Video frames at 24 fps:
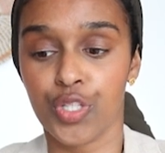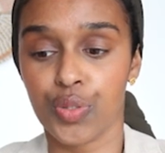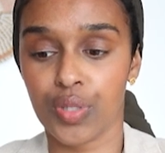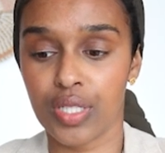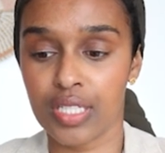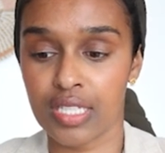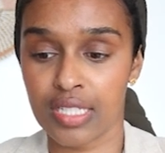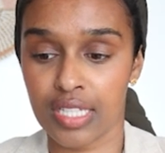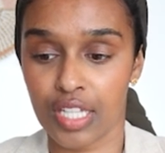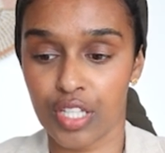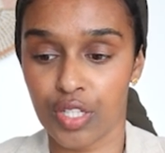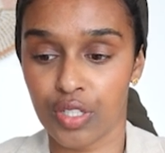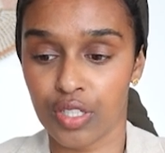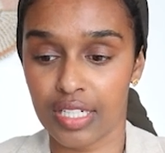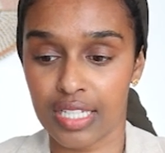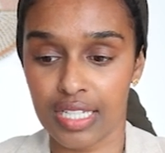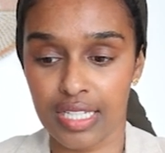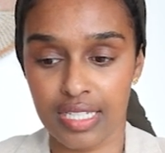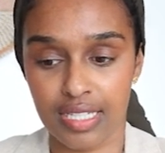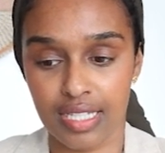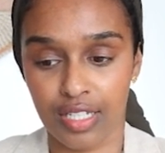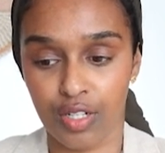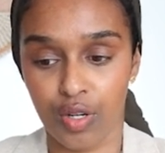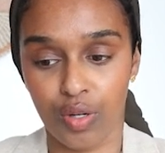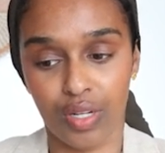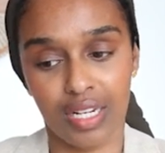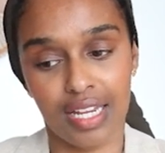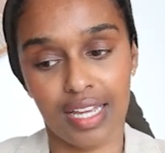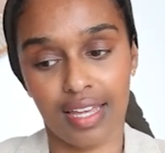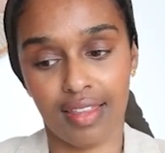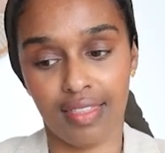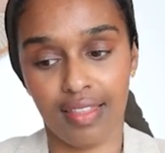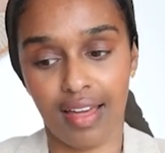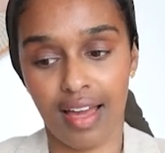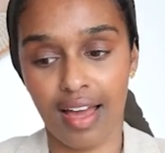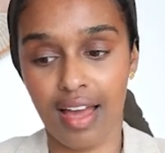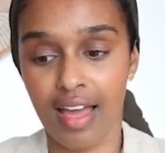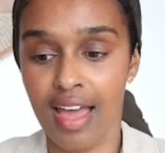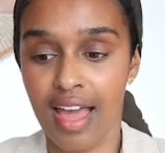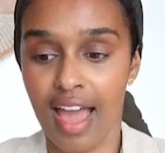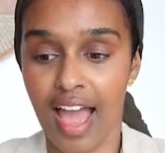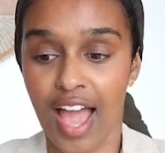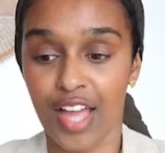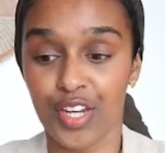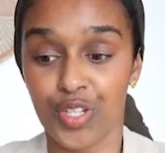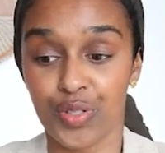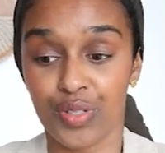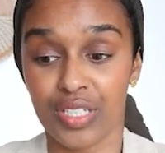you can see that you can easily go click there
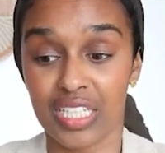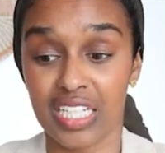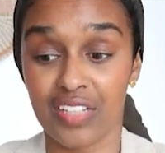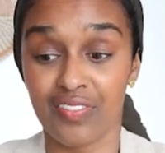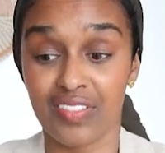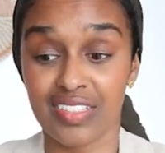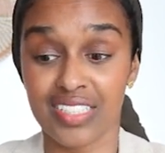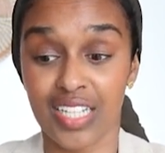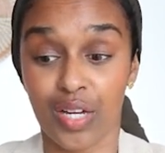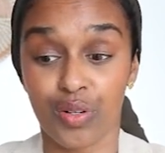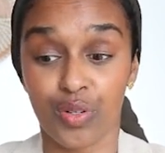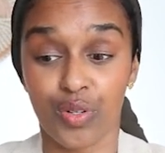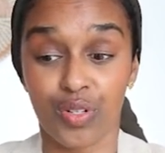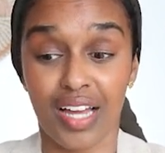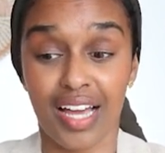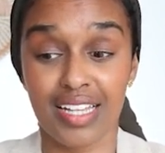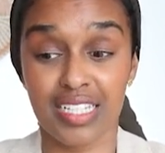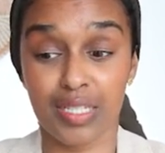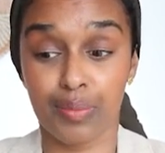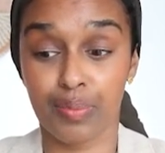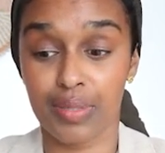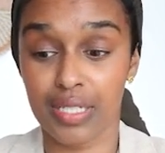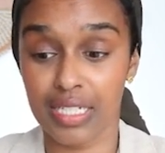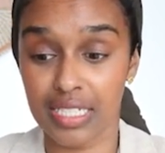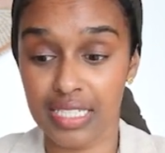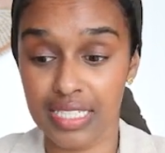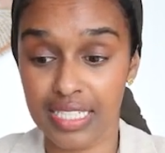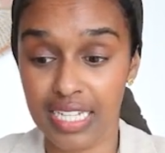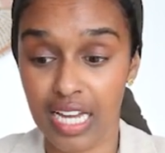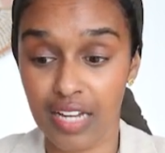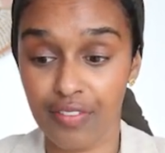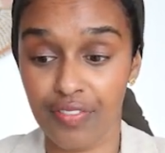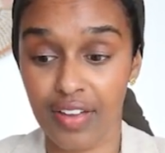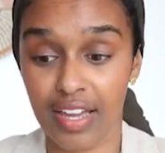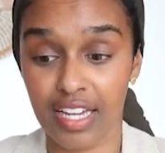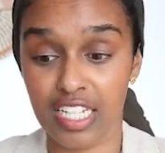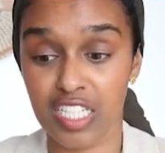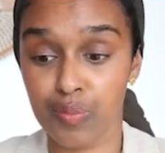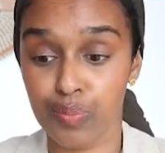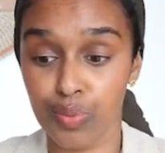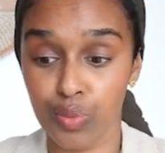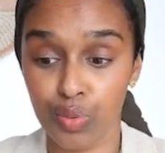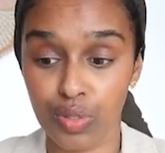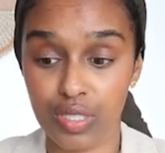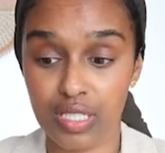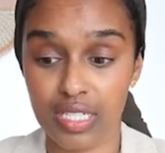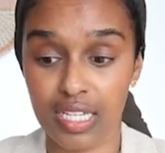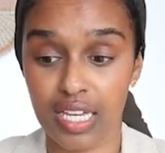and you can even download it as a PDF,
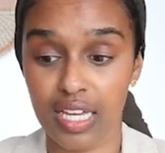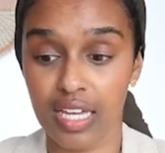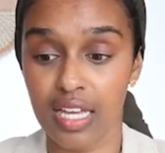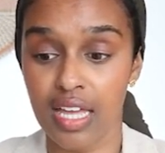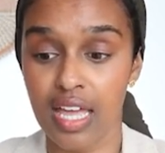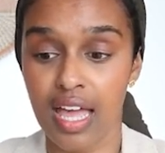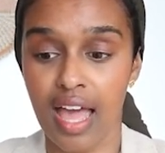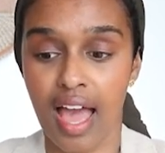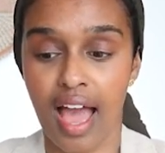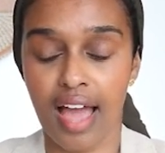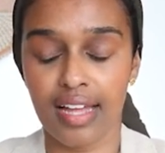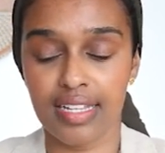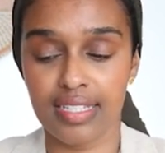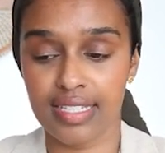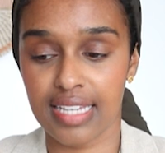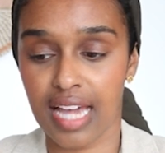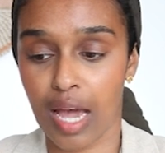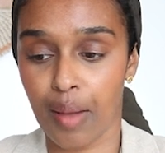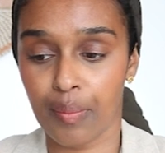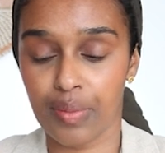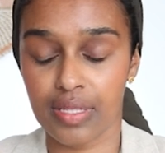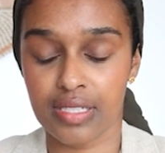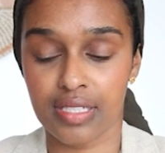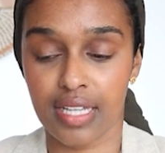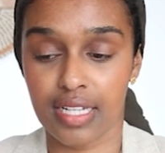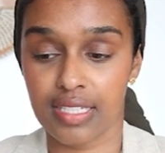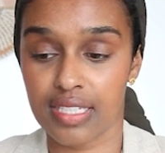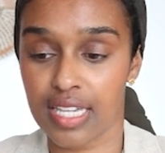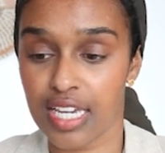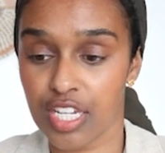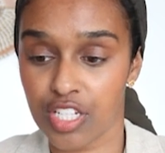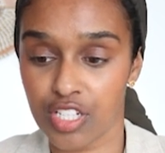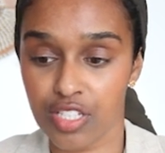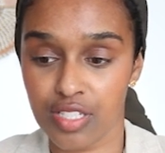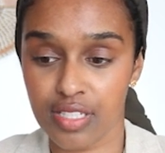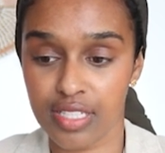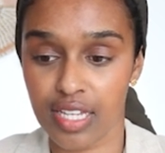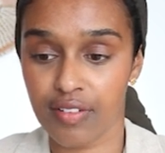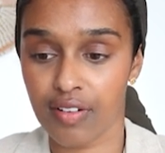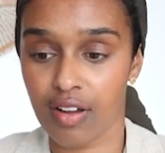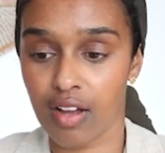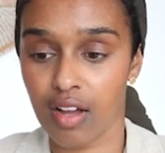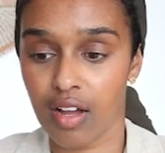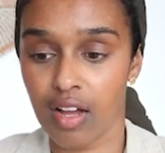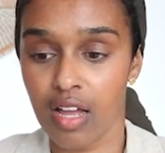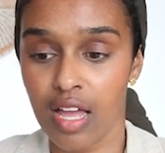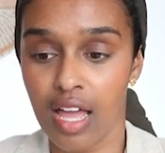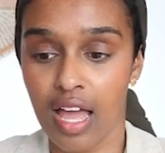export it and see how many citations there
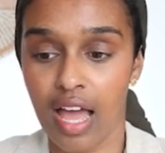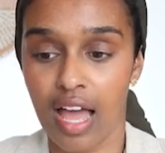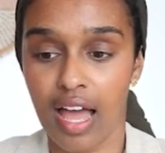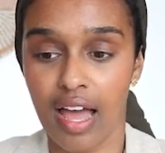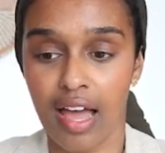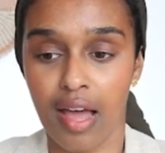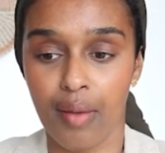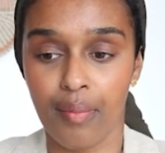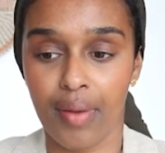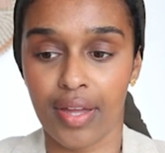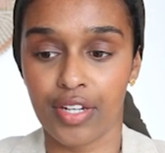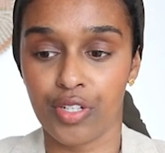are um,